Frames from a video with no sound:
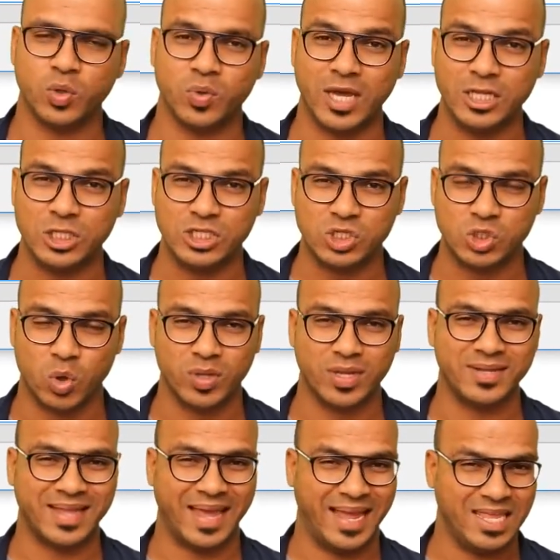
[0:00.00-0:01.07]
You can store
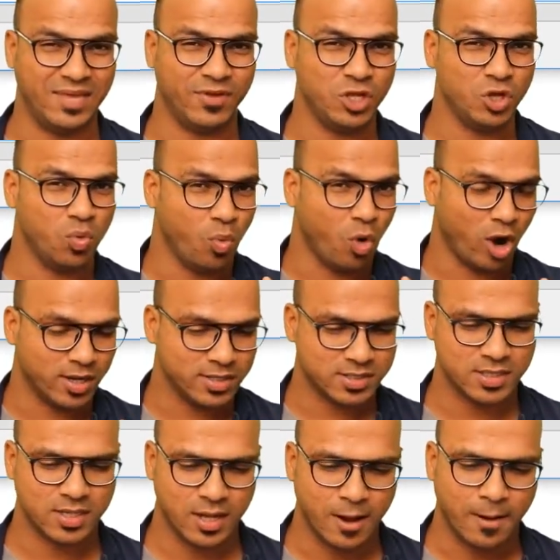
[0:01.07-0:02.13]
it anywhere you
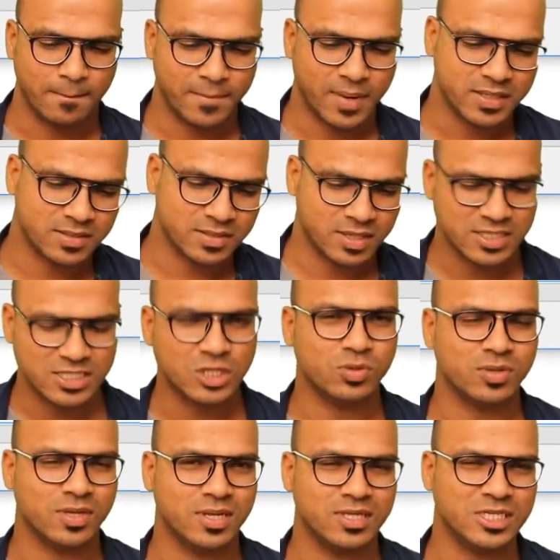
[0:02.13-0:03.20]
want, but easy
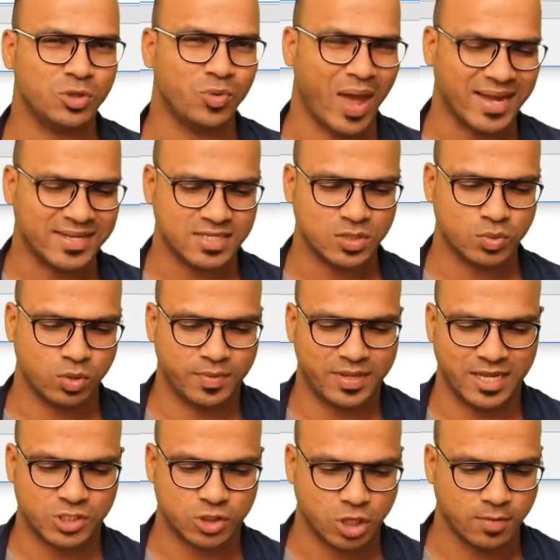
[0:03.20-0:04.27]
to access will be
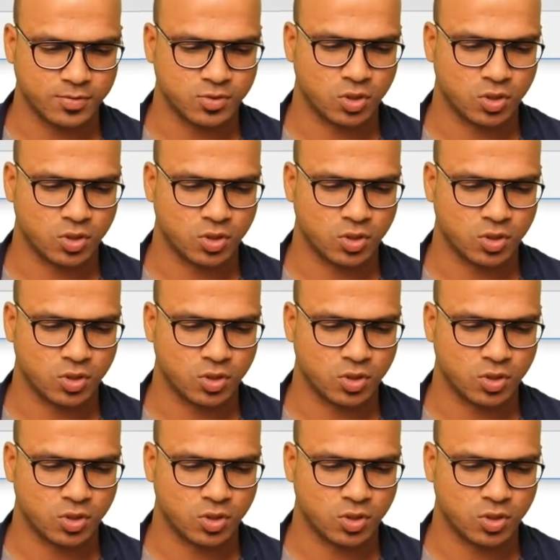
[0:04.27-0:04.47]
desktop.